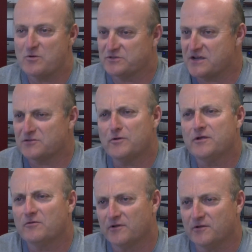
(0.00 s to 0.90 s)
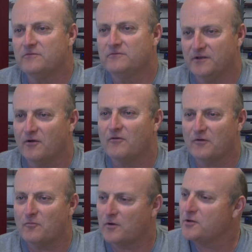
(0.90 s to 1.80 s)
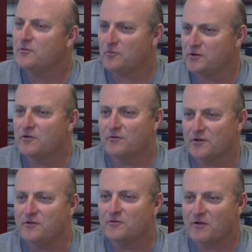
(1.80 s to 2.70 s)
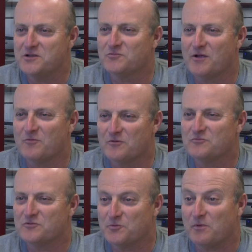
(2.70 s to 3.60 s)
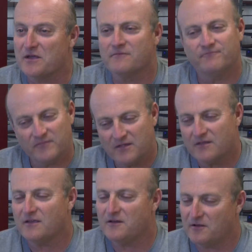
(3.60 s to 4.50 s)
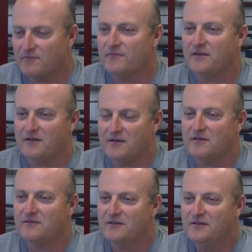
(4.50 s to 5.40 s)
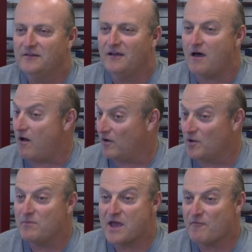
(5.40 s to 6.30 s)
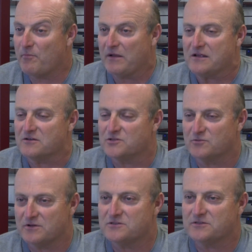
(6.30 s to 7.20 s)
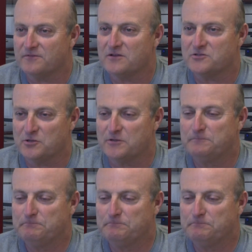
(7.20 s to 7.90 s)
always ask, what are you going to do? What are you going to do? You're graduating, what's your plan? And all of them have a plan, so that's good.